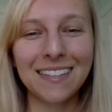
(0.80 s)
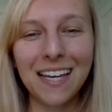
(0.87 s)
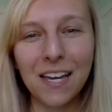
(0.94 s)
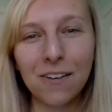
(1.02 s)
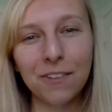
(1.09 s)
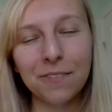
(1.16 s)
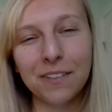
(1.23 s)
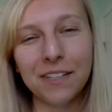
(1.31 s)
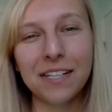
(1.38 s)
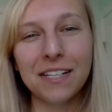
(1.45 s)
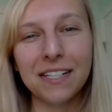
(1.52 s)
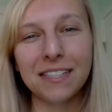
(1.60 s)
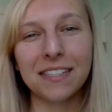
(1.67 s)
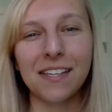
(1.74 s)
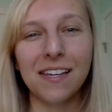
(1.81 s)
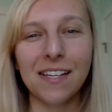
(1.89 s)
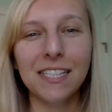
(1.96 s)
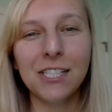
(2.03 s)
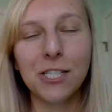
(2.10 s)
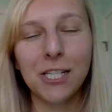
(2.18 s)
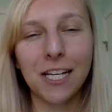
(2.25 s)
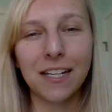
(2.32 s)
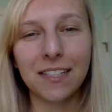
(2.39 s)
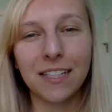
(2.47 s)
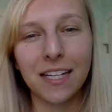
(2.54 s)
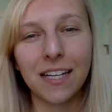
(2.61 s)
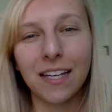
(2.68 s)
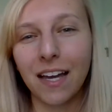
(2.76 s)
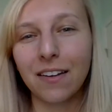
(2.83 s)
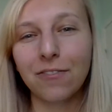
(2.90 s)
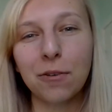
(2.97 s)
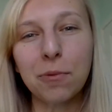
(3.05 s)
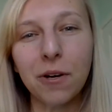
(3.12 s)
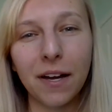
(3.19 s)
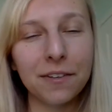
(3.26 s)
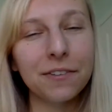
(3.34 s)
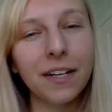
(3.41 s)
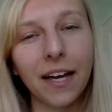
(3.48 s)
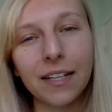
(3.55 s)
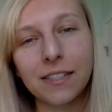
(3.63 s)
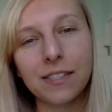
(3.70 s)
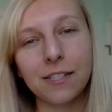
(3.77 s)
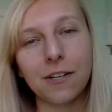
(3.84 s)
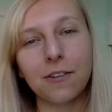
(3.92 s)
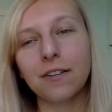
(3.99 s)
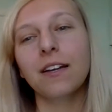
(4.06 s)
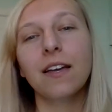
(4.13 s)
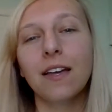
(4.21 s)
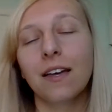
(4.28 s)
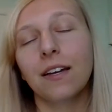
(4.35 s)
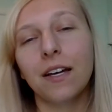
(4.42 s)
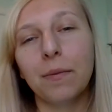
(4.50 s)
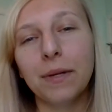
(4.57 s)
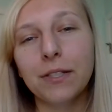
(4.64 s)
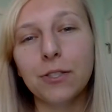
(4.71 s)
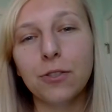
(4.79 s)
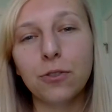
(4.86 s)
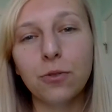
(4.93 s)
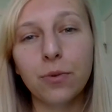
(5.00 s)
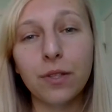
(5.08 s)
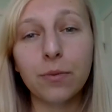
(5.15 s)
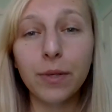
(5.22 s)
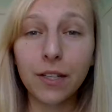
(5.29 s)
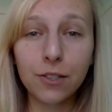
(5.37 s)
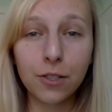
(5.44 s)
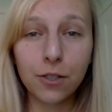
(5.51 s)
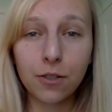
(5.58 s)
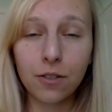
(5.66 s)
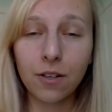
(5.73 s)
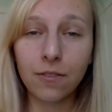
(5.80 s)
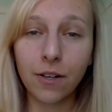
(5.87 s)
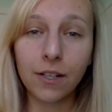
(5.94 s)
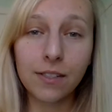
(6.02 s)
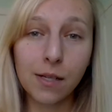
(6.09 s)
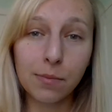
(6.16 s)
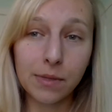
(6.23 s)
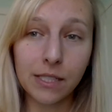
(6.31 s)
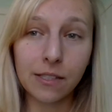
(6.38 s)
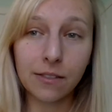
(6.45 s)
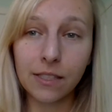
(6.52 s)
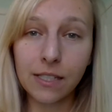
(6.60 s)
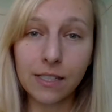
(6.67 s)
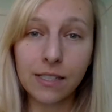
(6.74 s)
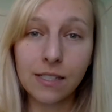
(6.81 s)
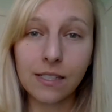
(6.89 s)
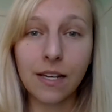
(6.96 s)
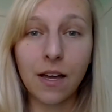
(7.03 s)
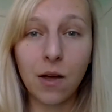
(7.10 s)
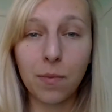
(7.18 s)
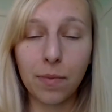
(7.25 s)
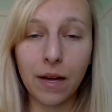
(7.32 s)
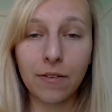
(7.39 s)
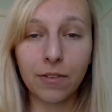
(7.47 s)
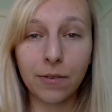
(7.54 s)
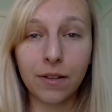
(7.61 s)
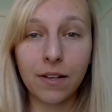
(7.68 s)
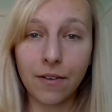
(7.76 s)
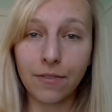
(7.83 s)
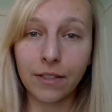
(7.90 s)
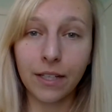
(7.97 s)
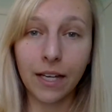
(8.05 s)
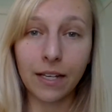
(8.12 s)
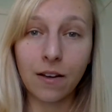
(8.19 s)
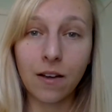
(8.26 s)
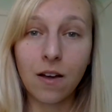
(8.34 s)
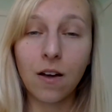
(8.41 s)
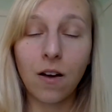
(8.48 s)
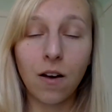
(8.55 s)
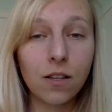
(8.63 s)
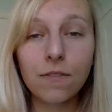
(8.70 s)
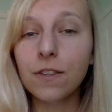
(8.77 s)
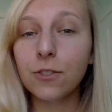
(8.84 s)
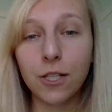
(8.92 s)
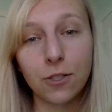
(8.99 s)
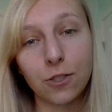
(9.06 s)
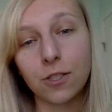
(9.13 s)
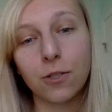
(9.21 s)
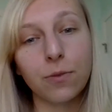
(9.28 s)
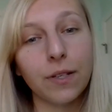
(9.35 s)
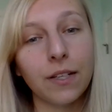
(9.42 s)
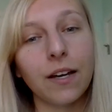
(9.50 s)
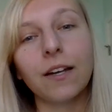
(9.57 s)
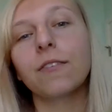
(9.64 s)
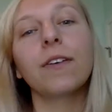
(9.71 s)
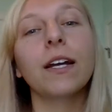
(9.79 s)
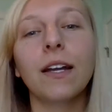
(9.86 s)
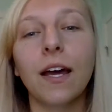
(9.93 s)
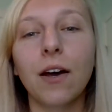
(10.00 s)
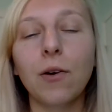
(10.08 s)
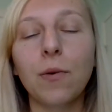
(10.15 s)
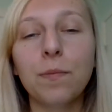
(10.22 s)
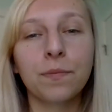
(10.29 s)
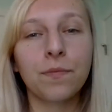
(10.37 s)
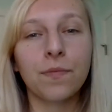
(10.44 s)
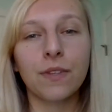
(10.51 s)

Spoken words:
Hey everyone, it's Casey Janisic again from Ohio Guidestone, coming to you with week 2 of our tip series to help everyone navigate all of the changes going on right now.